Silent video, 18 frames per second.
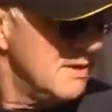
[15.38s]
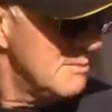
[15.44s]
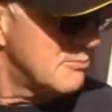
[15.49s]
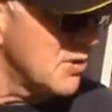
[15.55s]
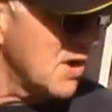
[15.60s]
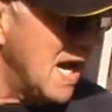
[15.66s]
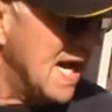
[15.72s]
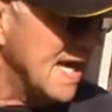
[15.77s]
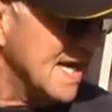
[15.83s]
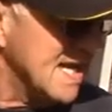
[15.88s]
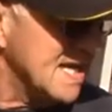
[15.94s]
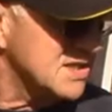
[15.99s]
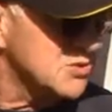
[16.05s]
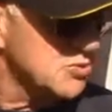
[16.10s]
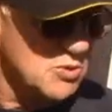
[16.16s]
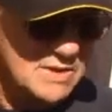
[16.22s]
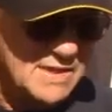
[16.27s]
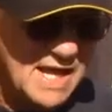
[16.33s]
products
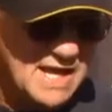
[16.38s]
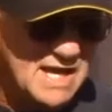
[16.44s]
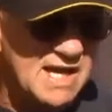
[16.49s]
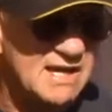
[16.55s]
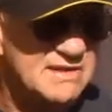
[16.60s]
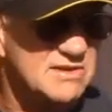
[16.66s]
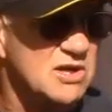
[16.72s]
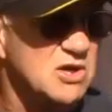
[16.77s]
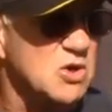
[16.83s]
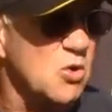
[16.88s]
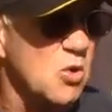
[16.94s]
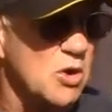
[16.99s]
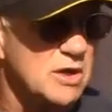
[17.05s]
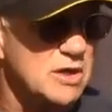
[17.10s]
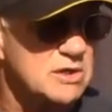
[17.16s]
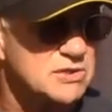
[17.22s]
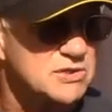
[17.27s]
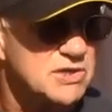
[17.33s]
where they cut the
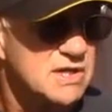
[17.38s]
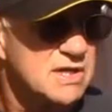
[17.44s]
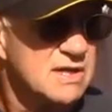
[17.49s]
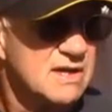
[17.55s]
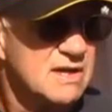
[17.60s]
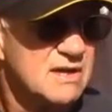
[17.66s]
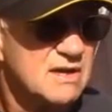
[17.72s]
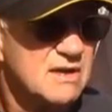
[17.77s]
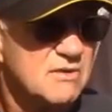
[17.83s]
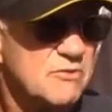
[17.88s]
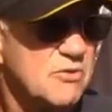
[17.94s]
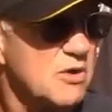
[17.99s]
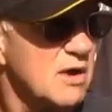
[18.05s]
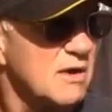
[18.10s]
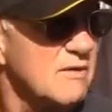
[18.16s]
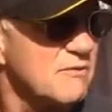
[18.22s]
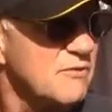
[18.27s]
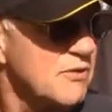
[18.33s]
corners for,
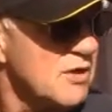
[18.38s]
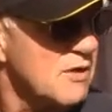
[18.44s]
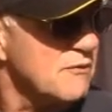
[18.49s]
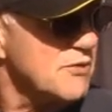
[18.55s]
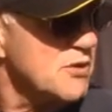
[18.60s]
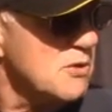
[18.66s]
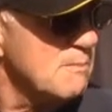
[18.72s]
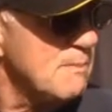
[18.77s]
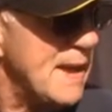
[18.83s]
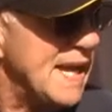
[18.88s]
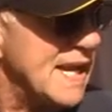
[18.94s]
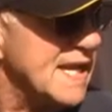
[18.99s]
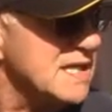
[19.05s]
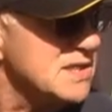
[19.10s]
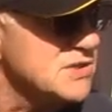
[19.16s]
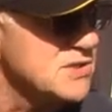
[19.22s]
for a few pennies.